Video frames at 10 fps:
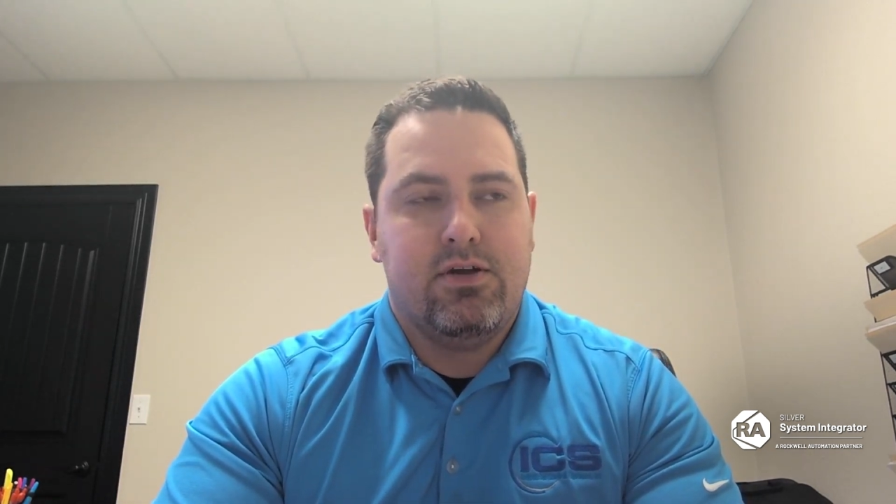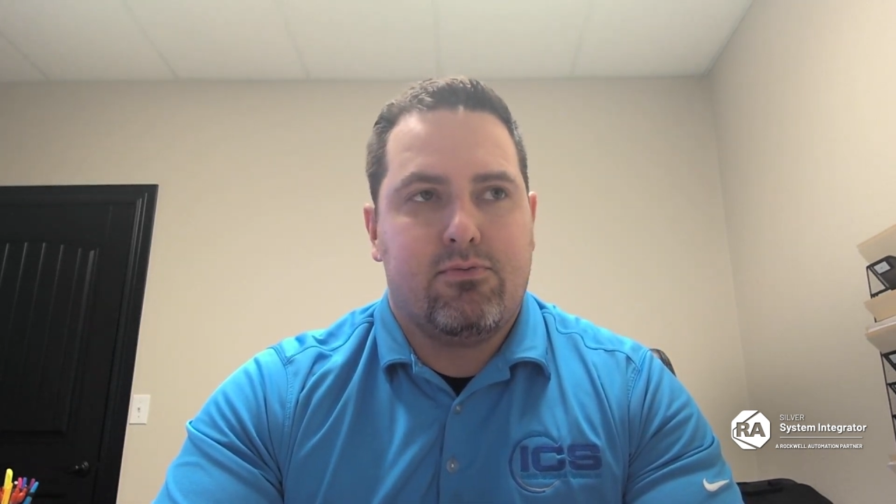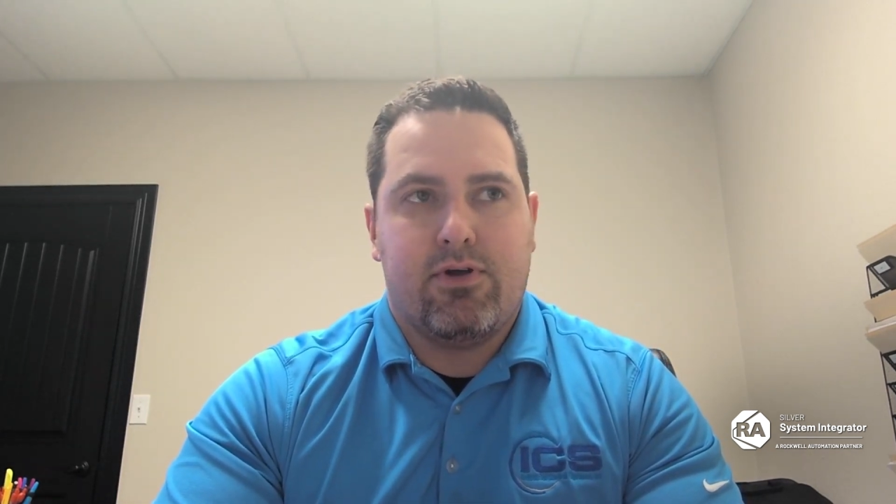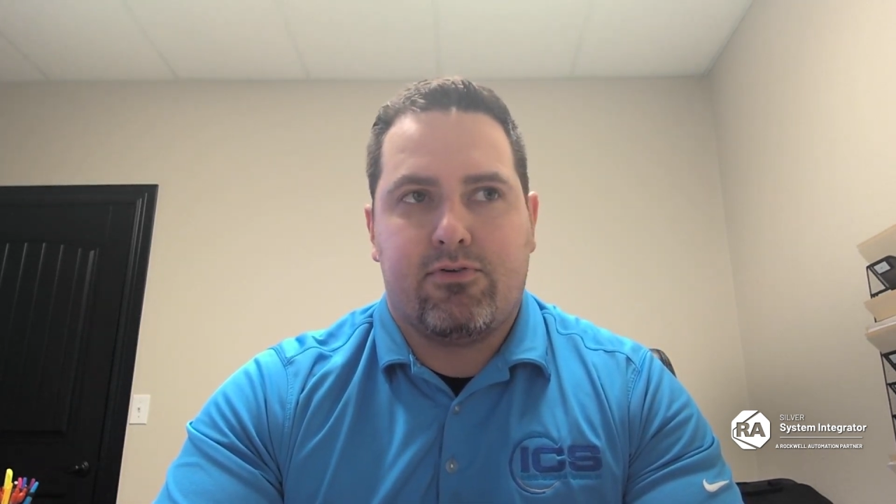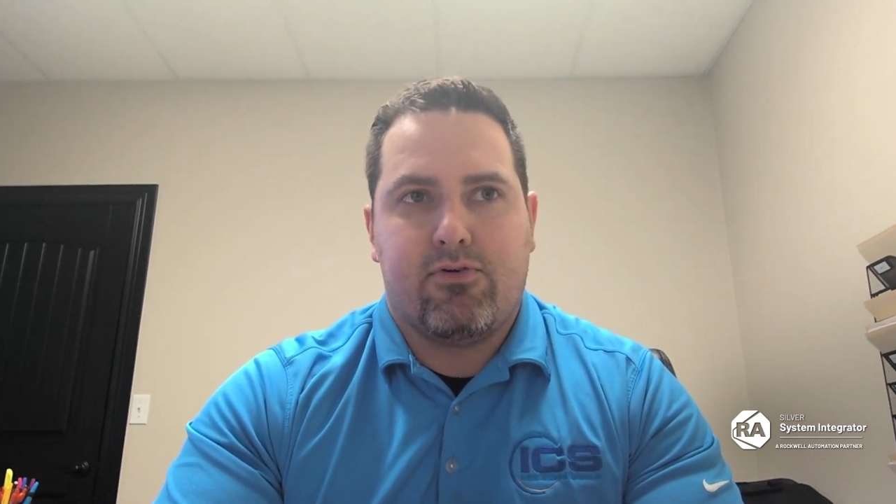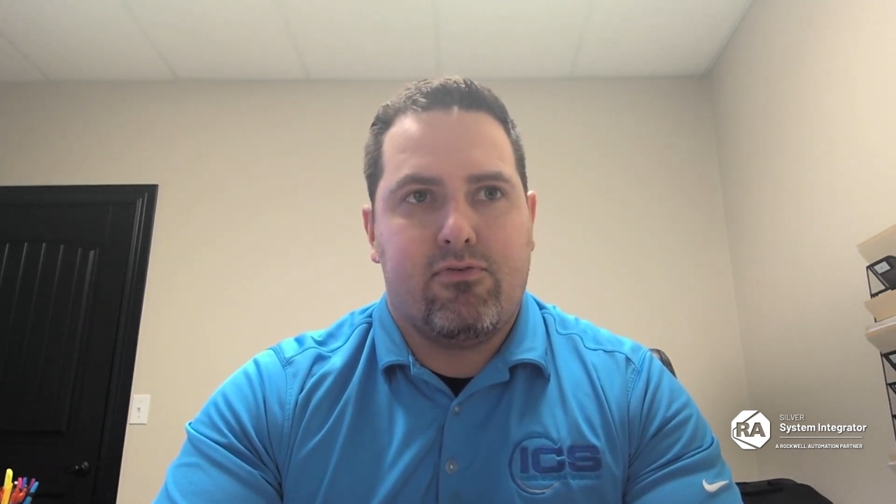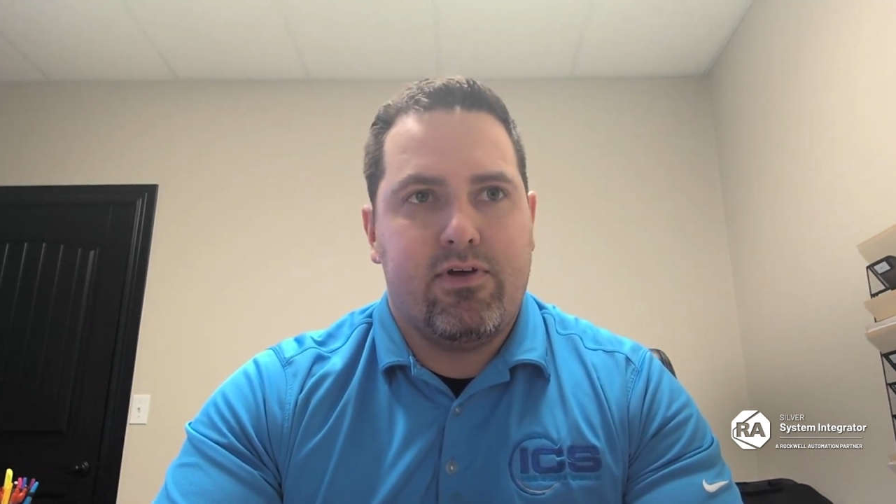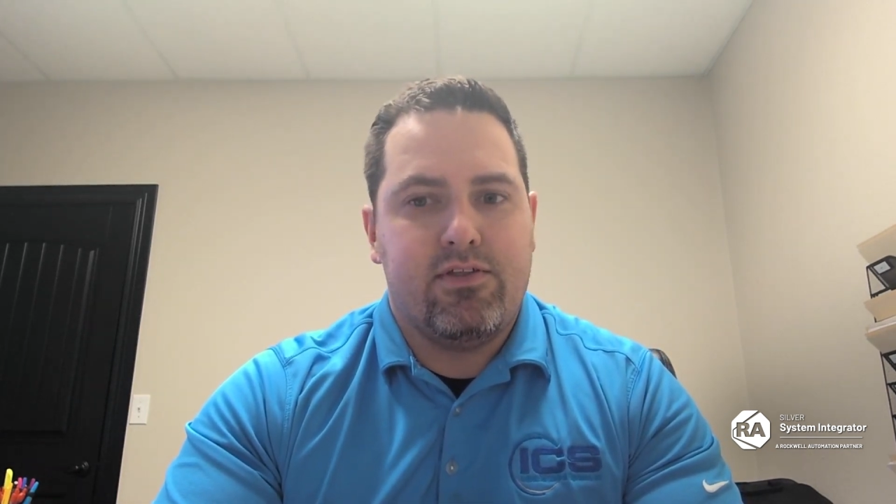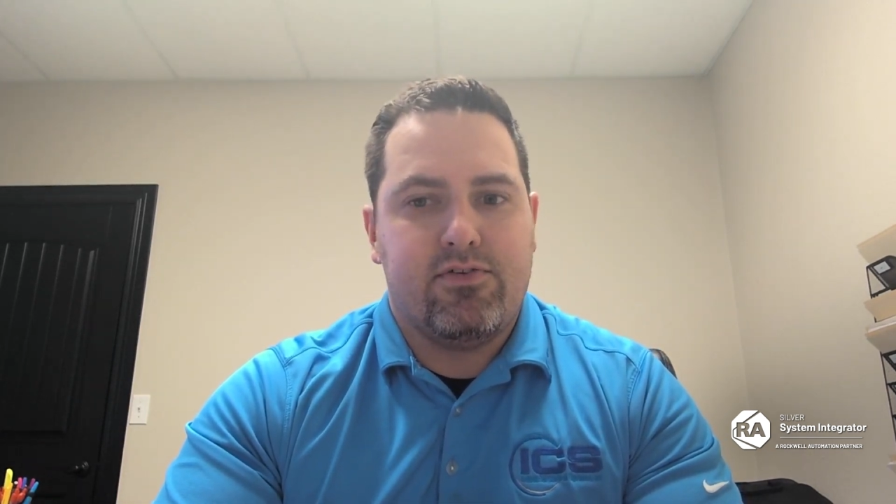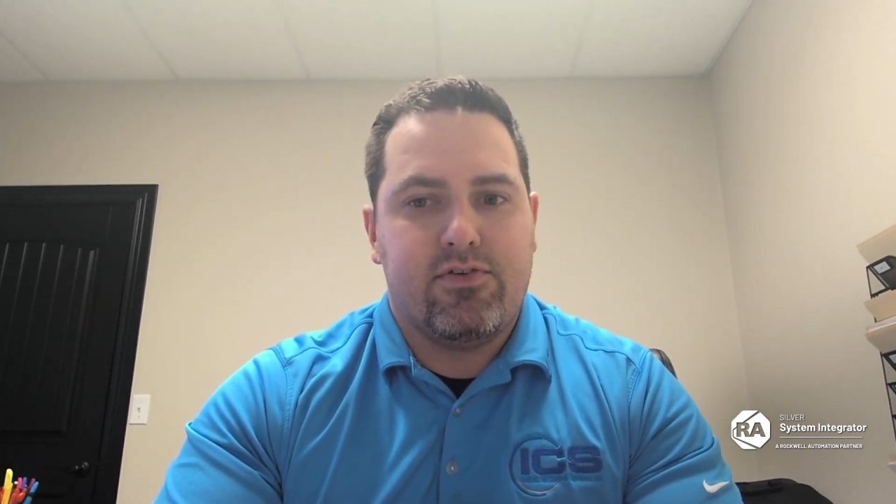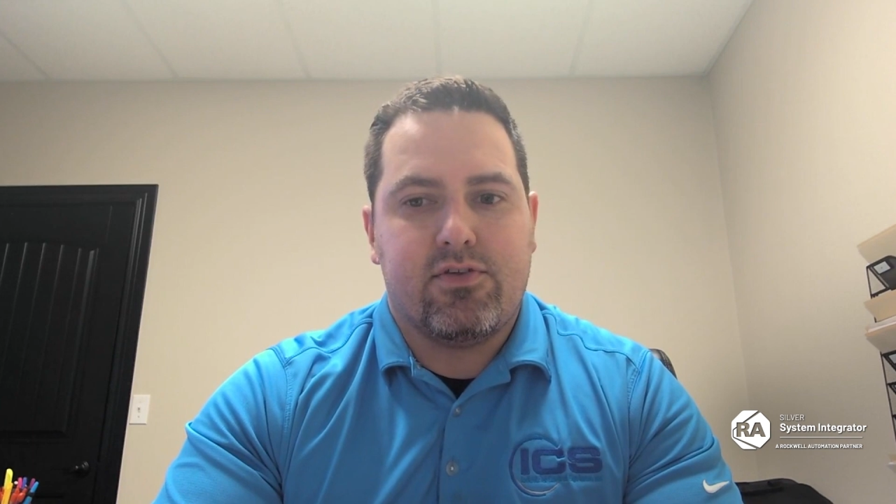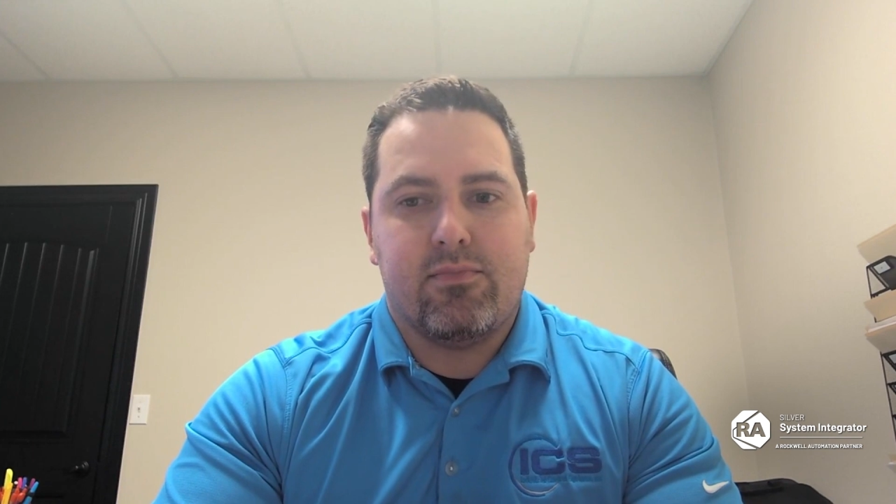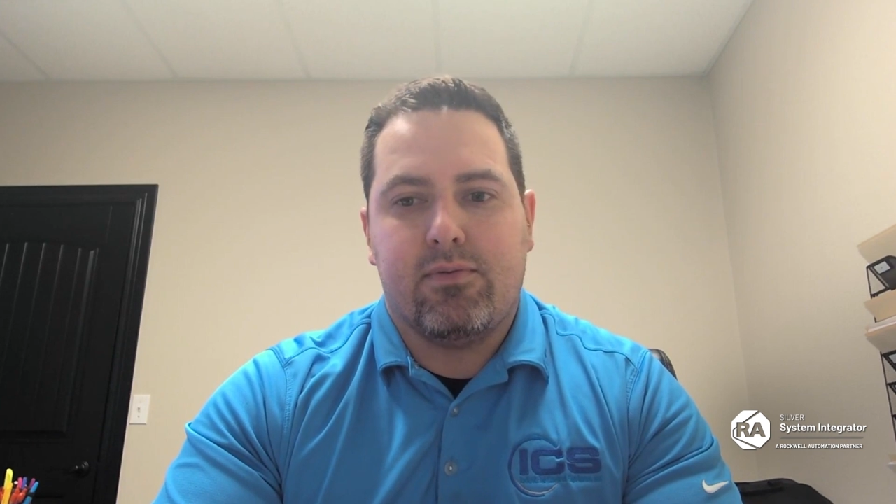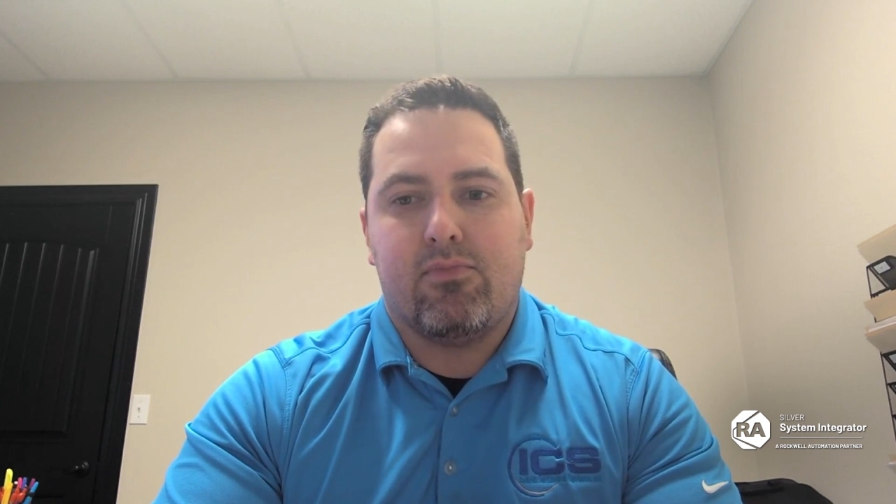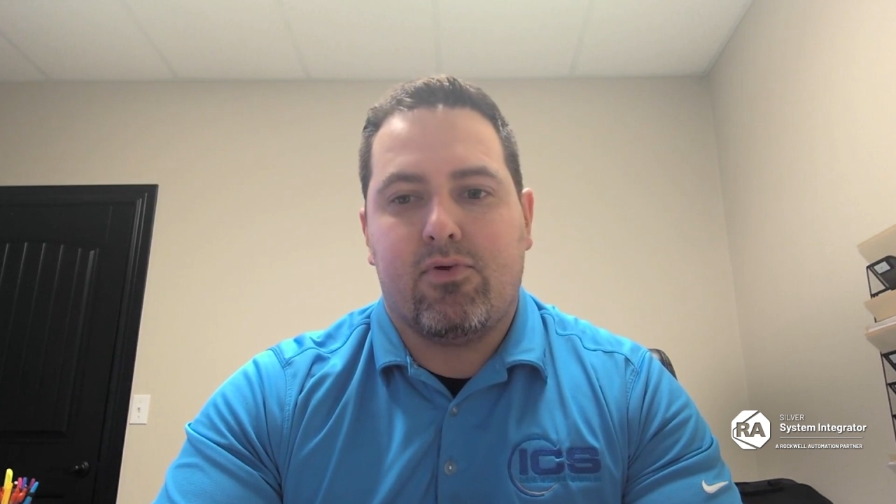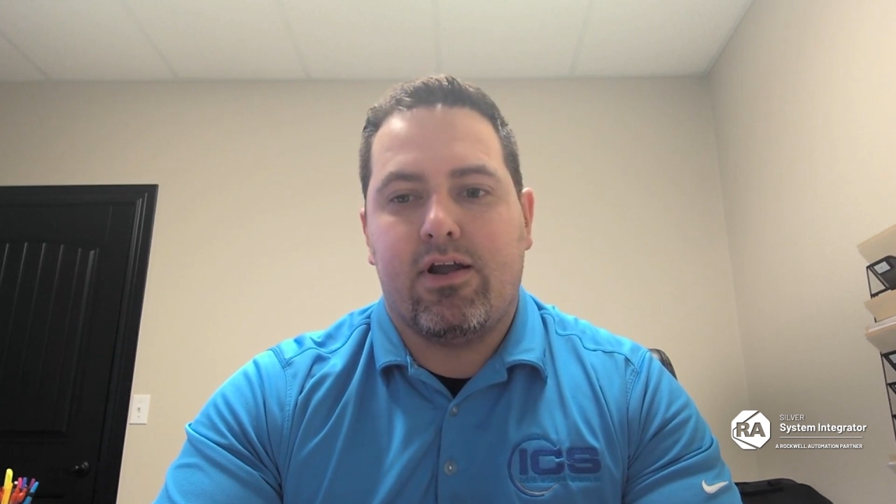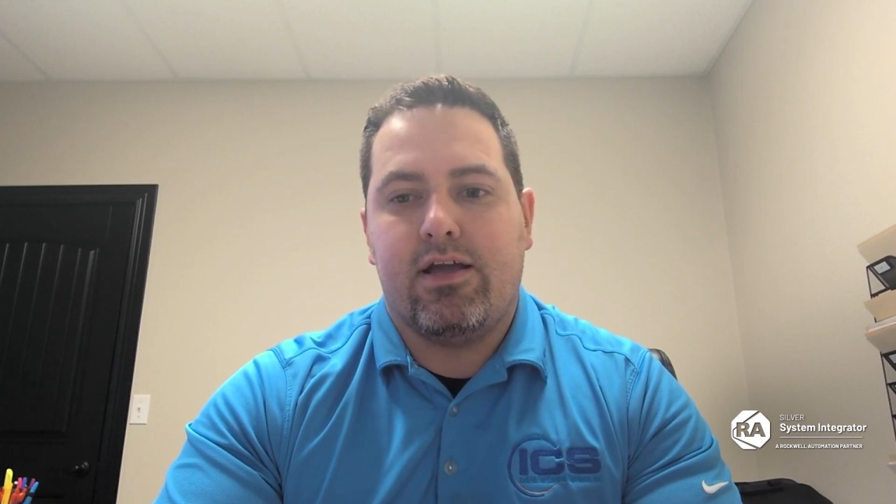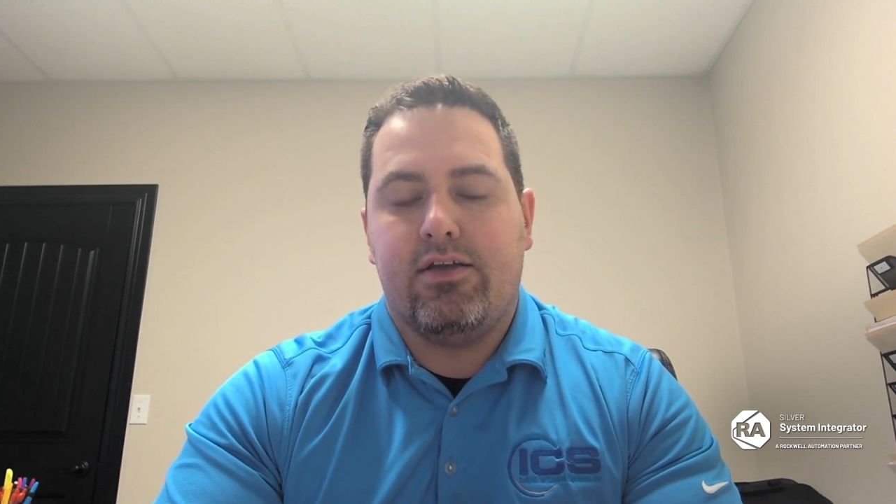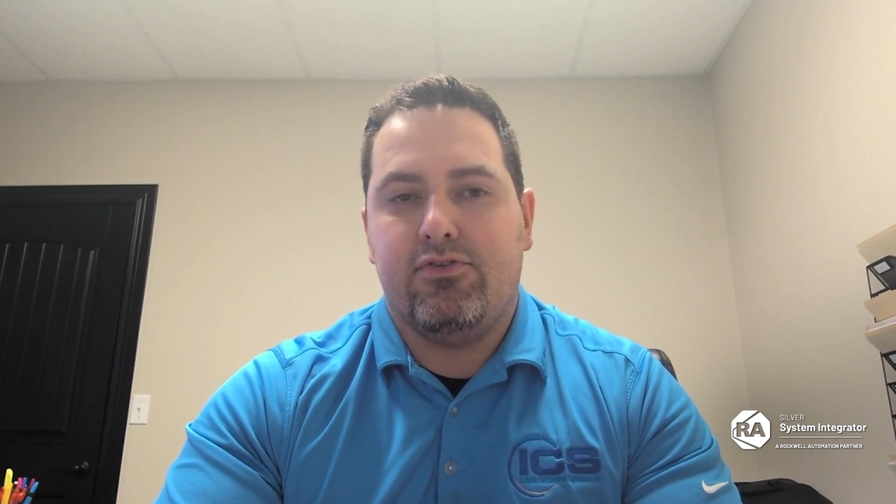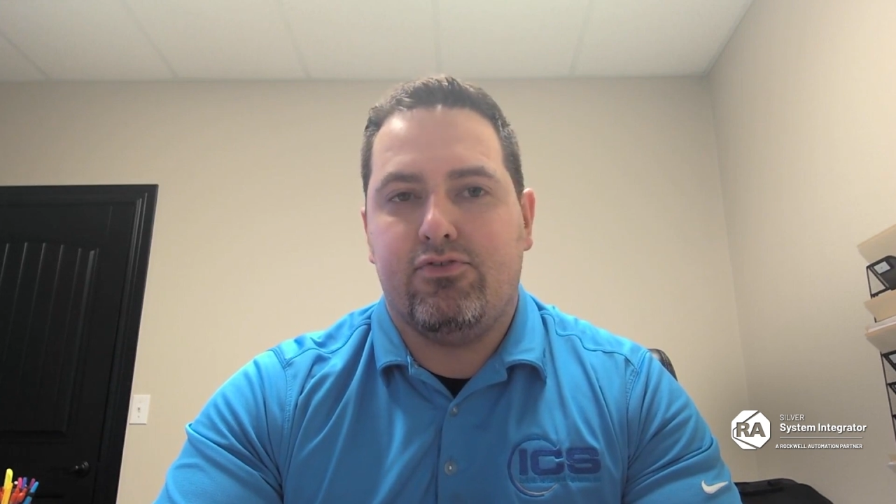retrofitted system
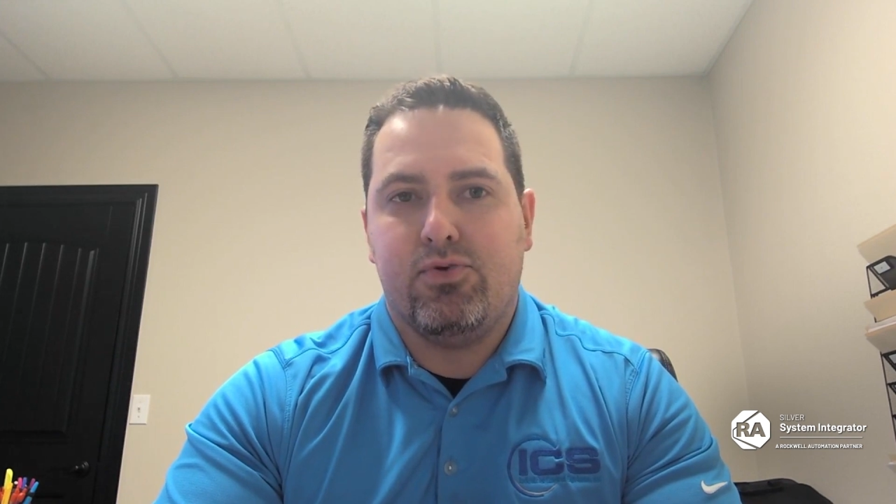upgrades,